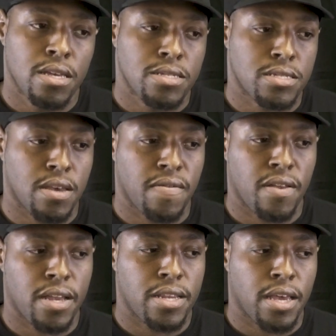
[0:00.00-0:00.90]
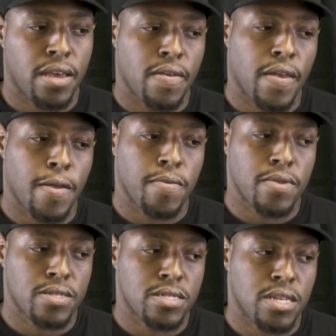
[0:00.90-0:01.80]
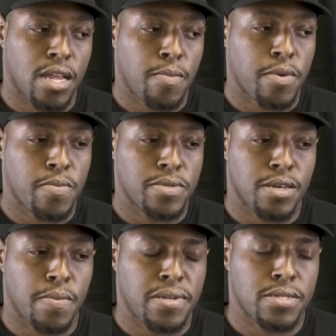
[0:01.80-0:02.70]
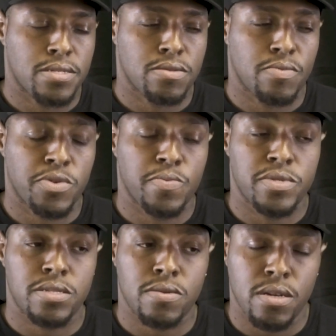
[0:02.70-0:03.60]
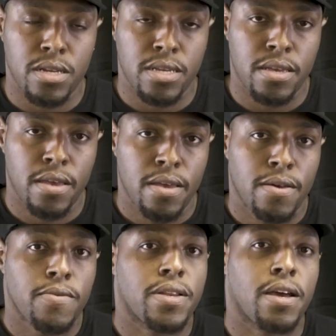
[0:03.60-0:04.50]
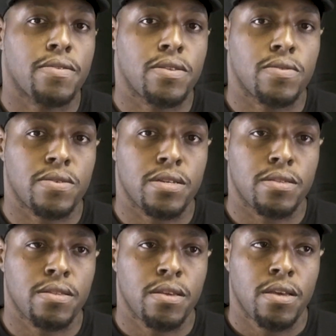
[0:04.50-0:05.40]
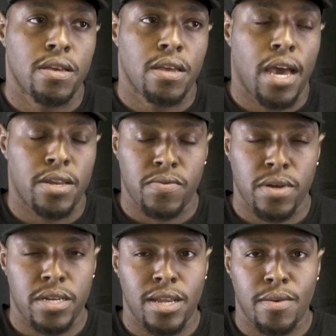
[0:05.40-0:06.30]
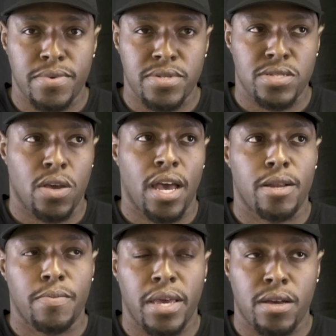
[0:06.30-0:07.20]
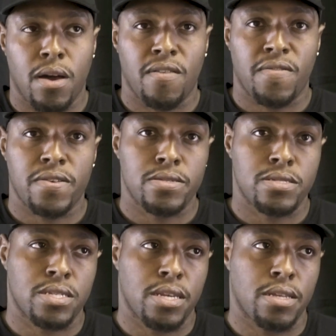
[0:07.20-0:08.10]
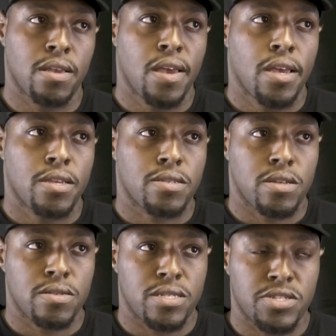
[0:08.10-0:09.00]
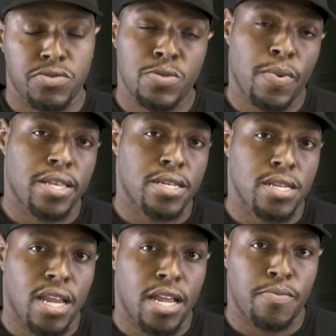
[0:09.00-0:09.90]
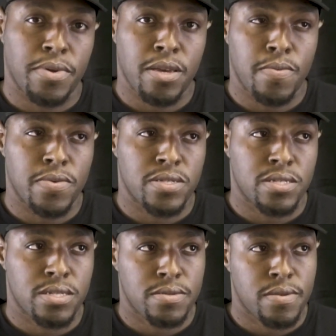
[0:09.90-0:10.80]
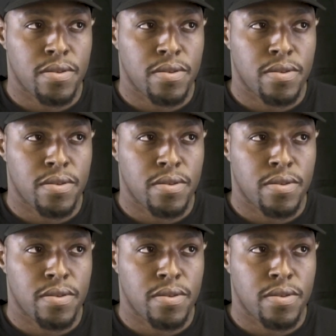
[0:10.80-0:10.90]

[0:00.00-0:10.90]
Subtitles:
stuff like that, and there's a lot of people jumping into it prematurely without knowing how to run numbers or how to make offers, and, you know, disrespecting a lot of people. See,